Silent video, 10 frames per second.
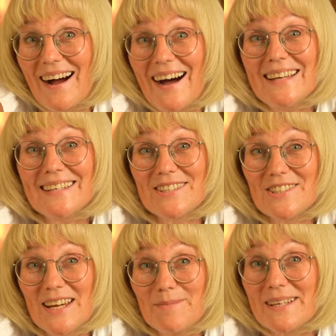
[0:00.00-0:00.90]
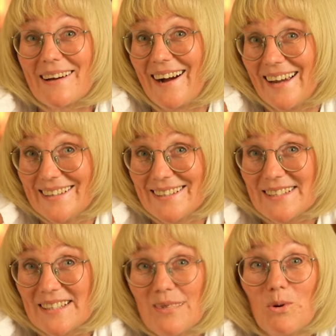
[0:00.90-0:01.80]
under James'
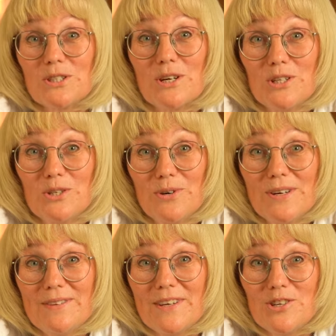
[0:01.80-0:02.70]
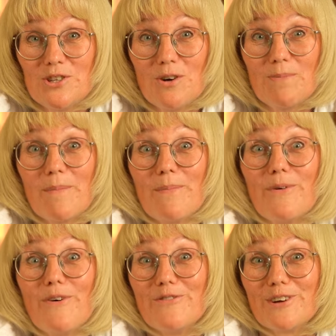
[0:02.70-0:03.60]
guidance, was doing the job
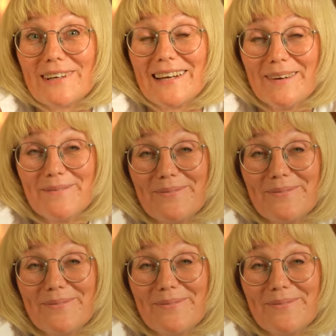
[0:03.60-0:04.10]
perfectly.